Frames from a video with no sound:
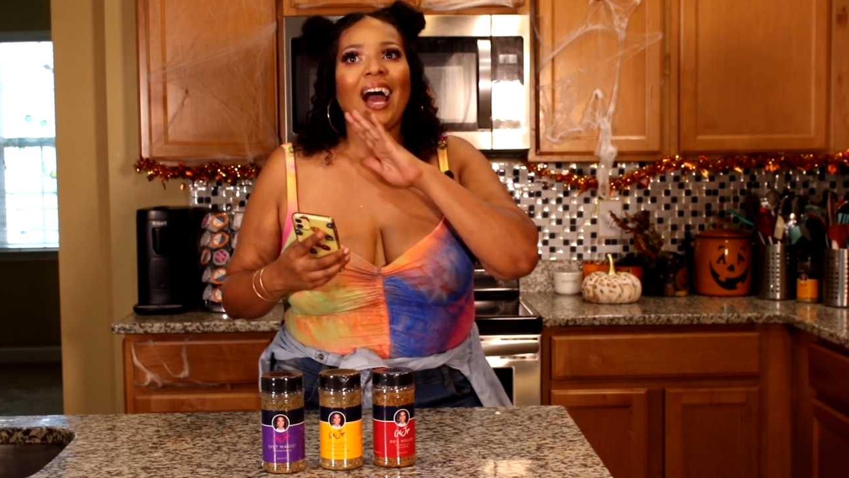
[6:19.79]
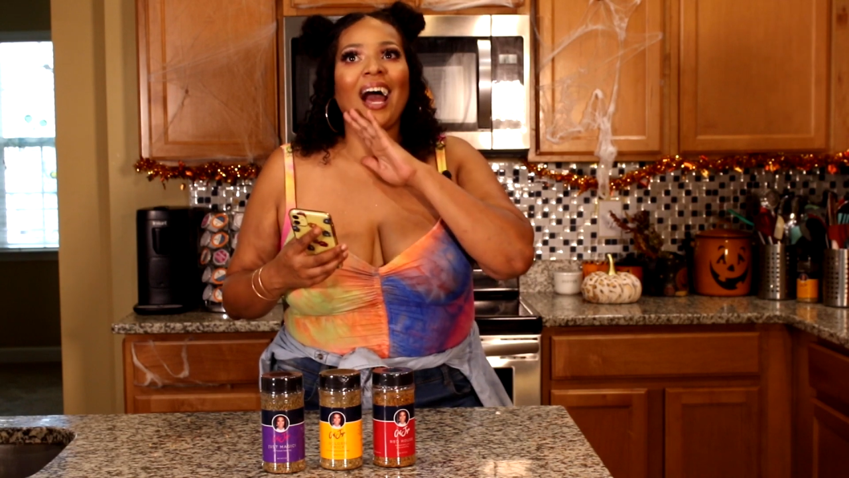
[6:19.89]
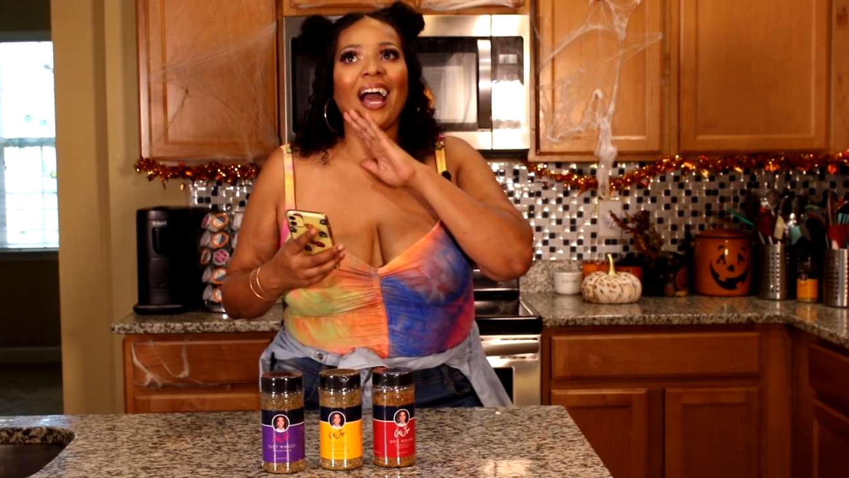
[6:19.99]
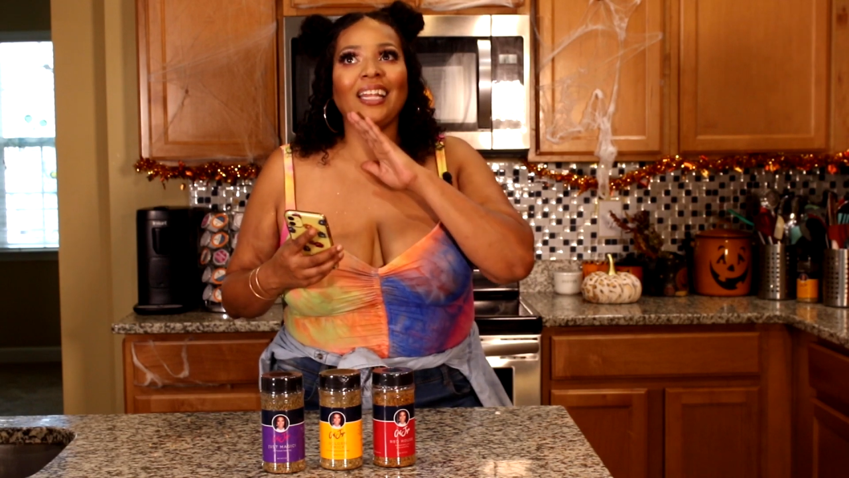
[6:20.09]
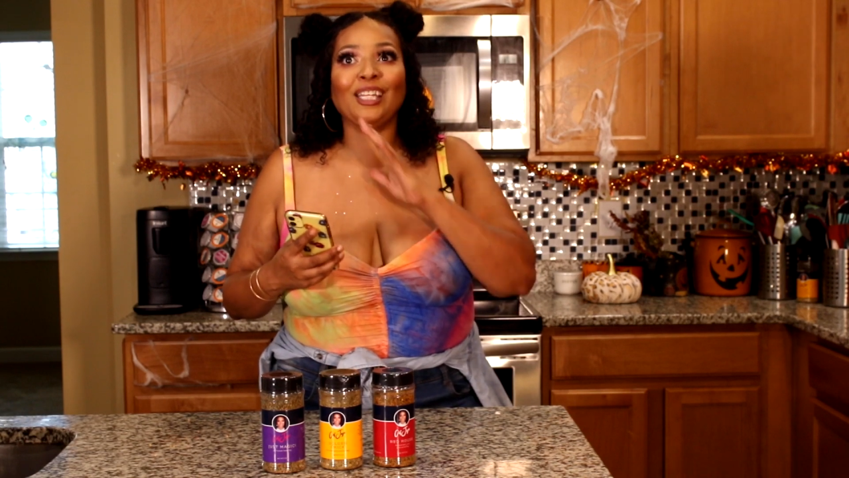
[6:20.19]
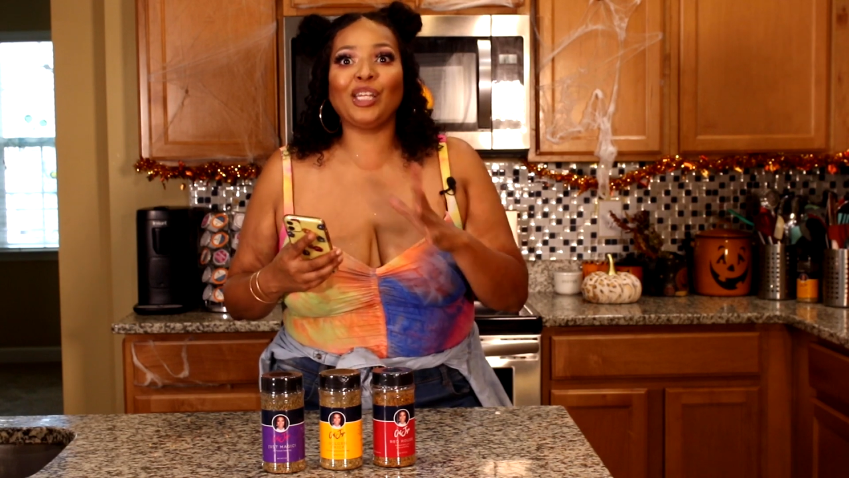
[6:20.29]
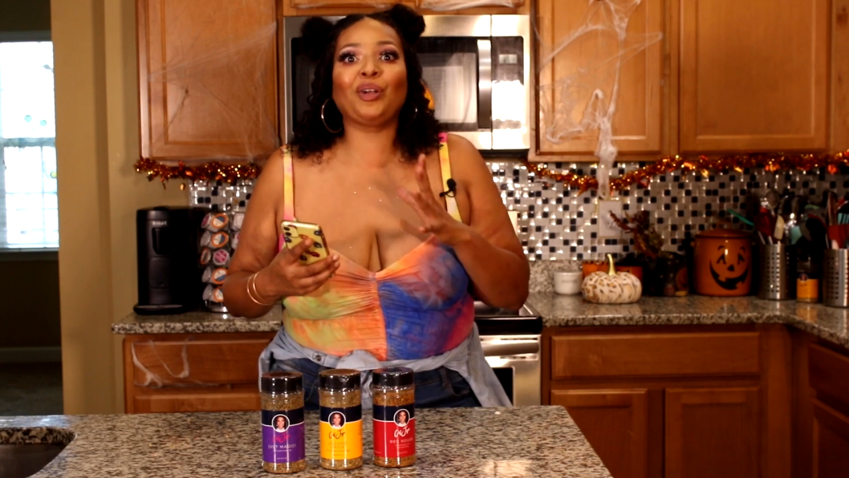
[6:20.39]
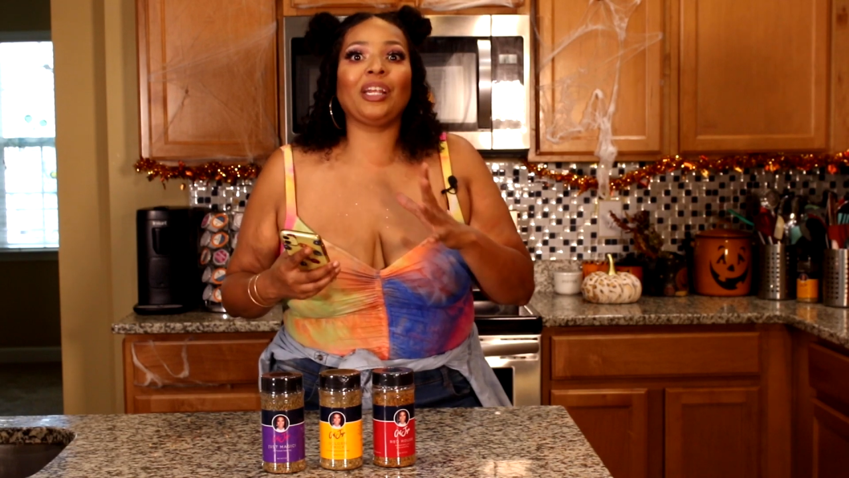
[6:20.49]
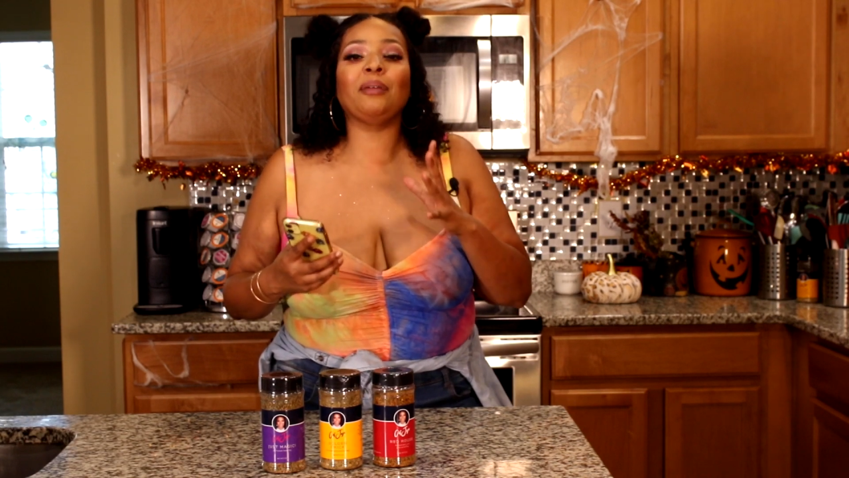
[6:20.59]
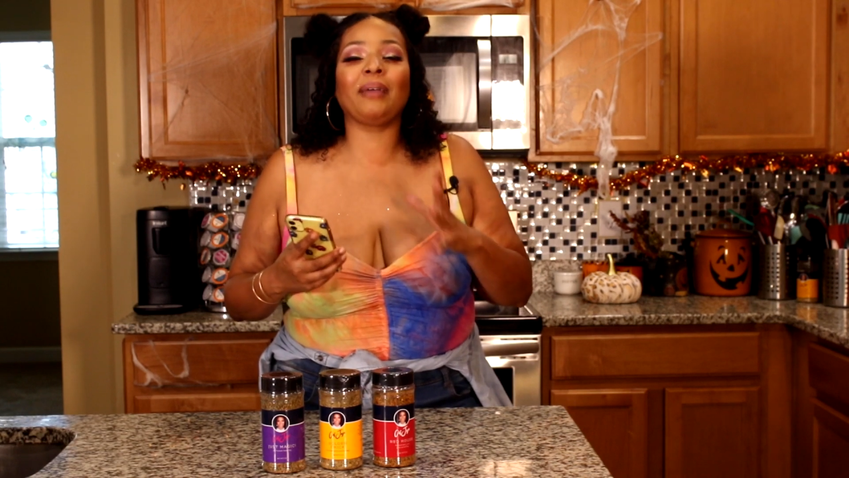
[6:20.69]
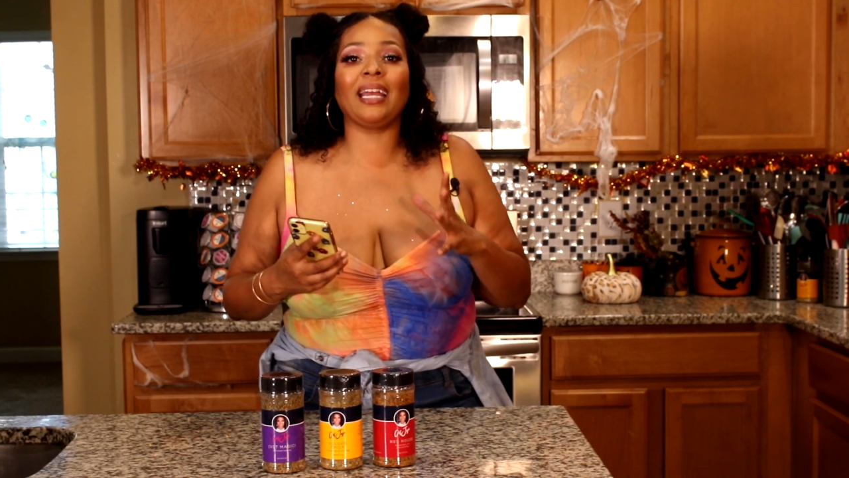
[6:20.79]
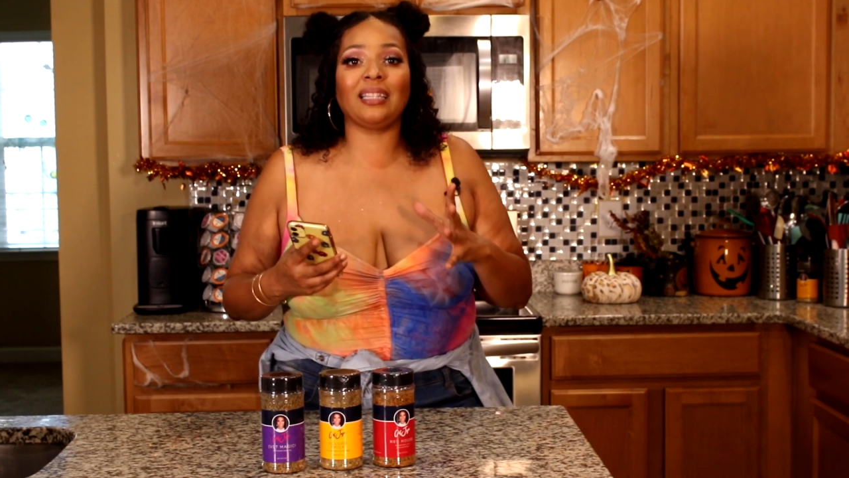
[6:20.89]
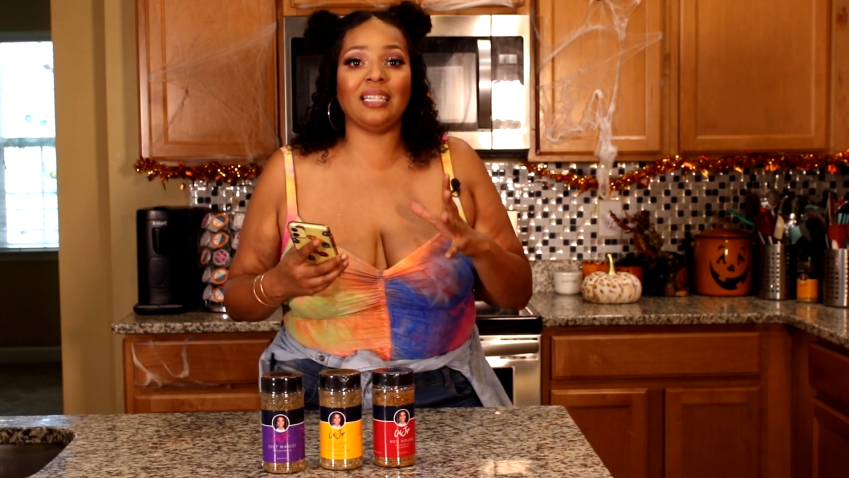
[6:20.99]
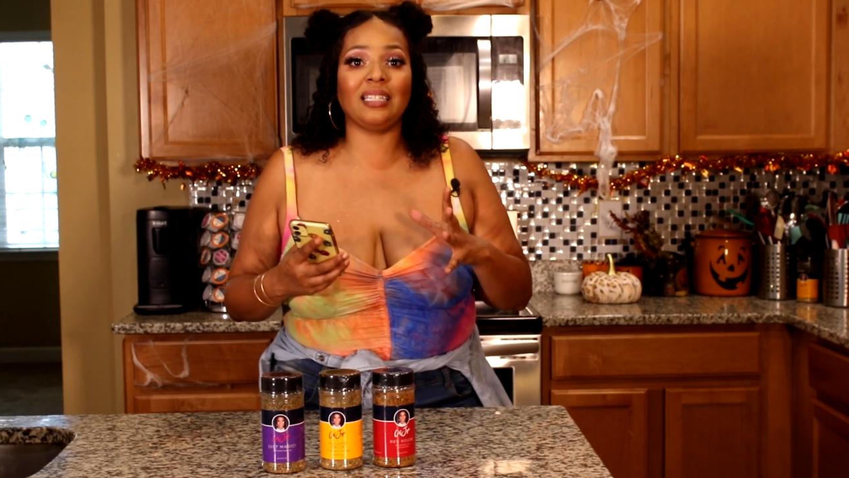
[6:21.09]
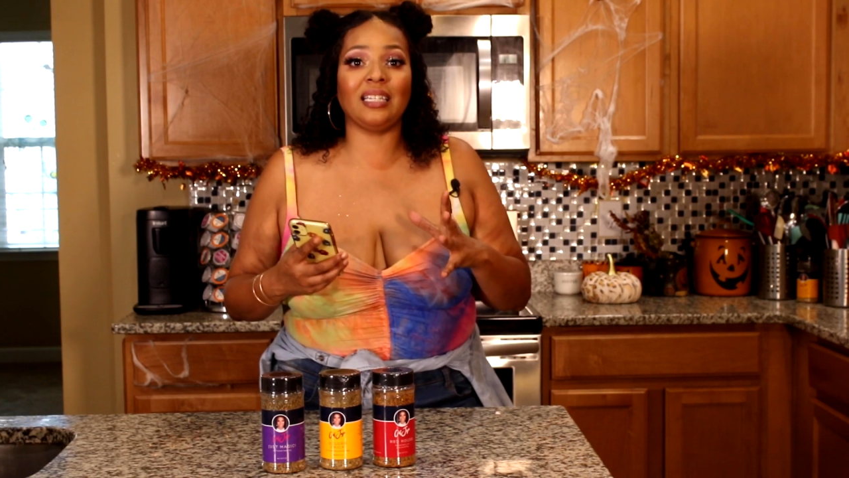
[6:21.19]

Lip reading: I literally made these